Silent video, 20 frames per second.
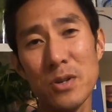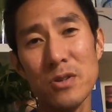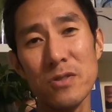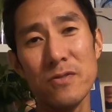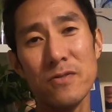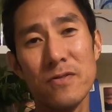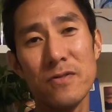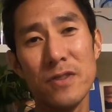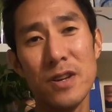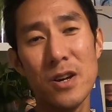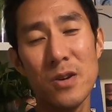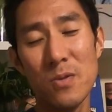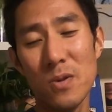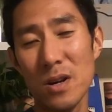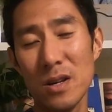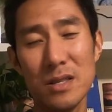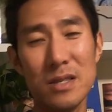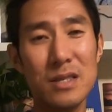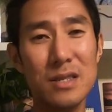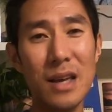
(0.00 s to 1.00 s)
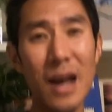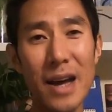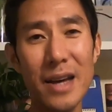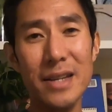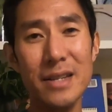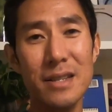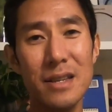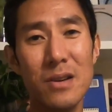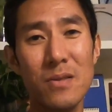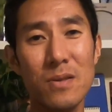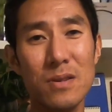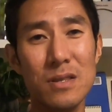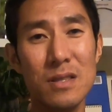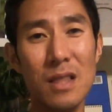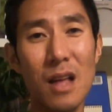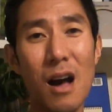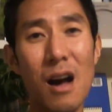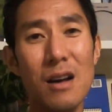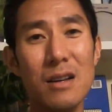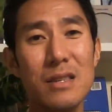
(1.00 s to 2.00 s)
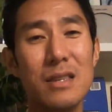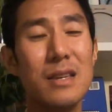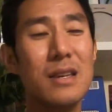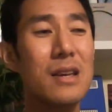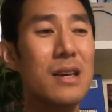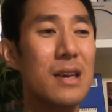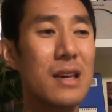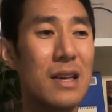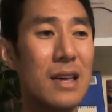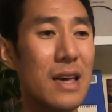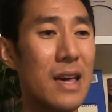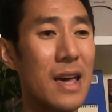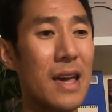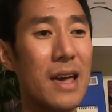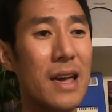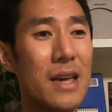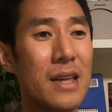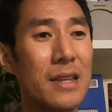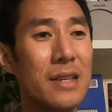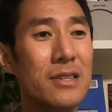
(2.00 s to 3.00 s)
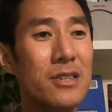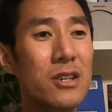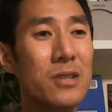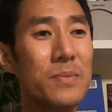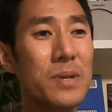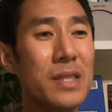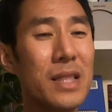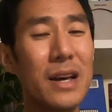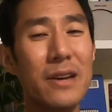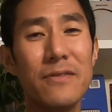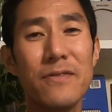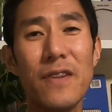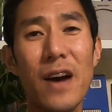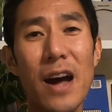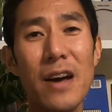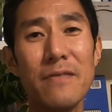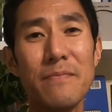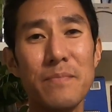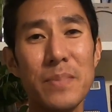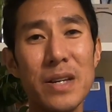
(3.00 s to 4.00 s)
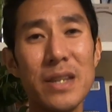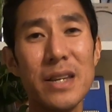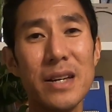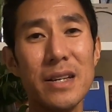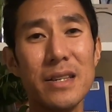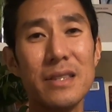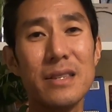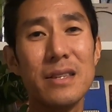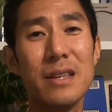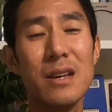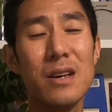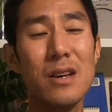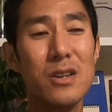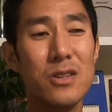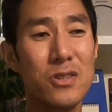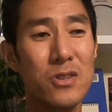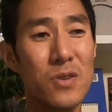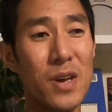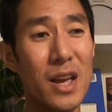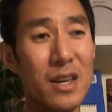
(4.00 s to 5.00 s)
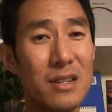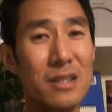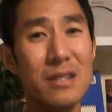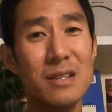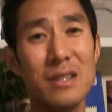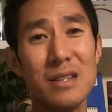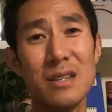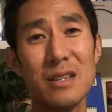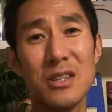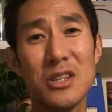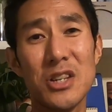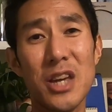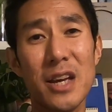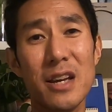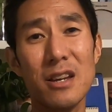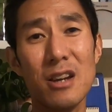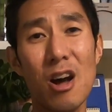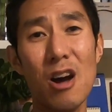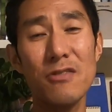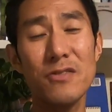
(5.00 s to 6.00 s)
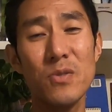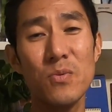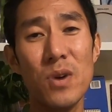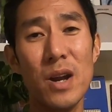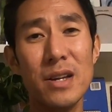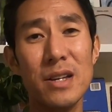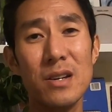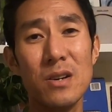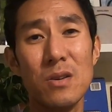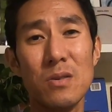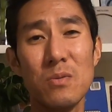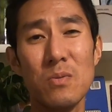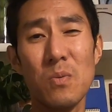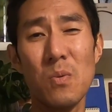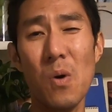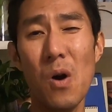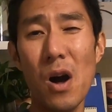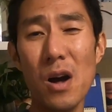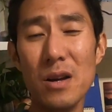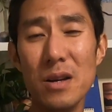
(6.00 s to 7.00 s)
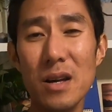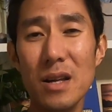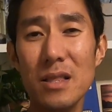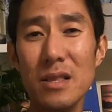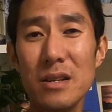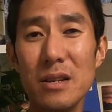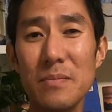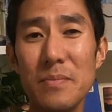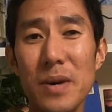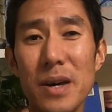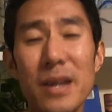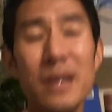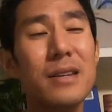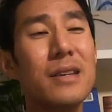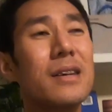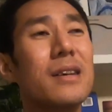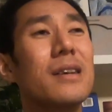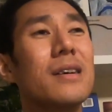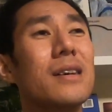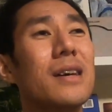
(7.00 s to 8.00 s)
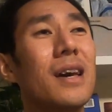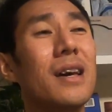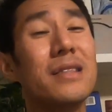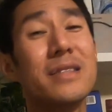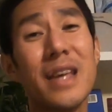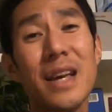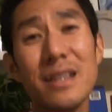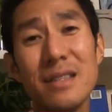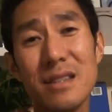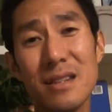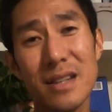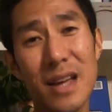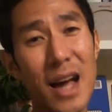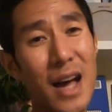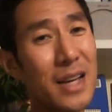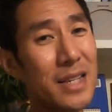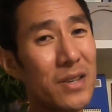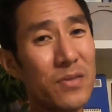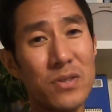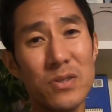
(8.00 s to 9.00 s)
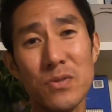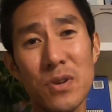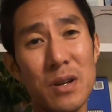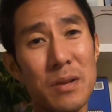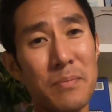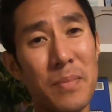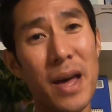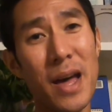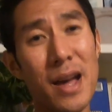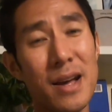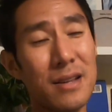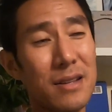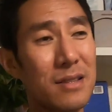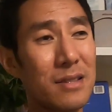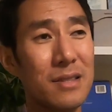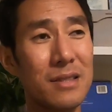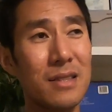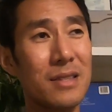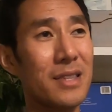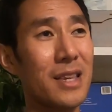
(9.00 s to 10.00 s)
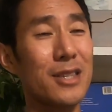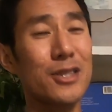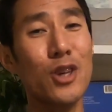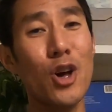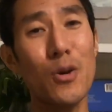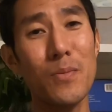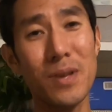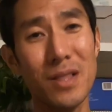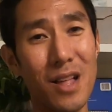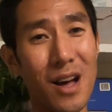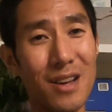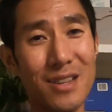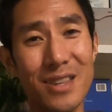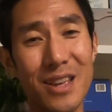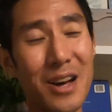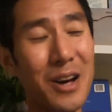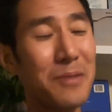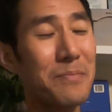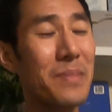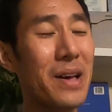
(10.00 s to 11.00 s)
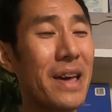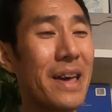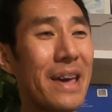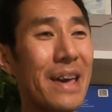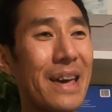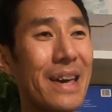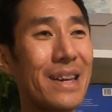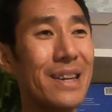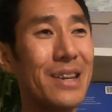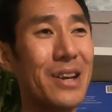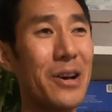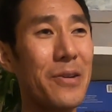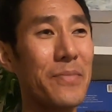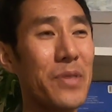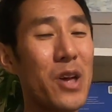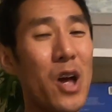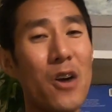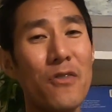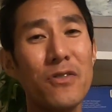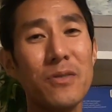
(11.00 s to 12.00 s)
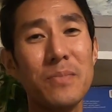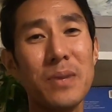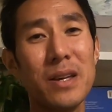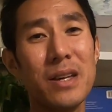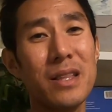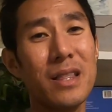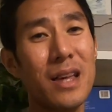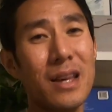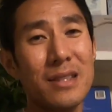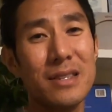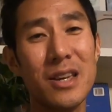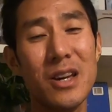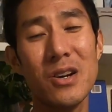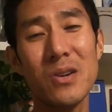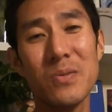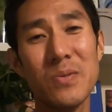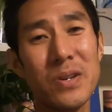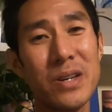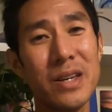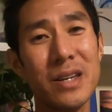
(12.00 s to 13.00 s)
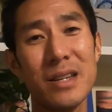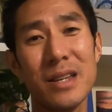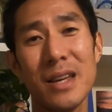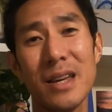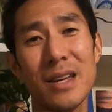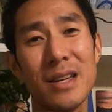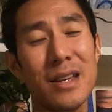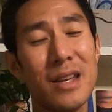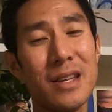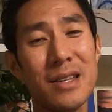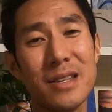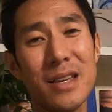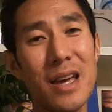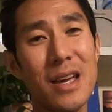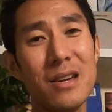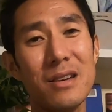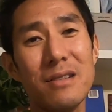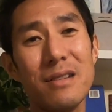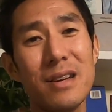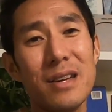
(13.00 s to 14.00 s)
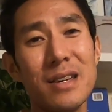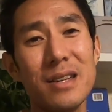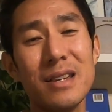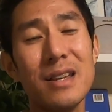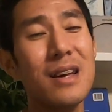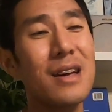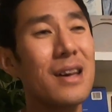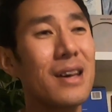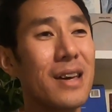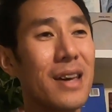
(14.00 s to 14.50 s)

move. It was tight, it was locked, and it took me like 5 minutes to actually shake it off to where I can walk a little bit. And thanks to the guys that was running back, they saw me locked up, and they offered me like Tailwind and Gatorade.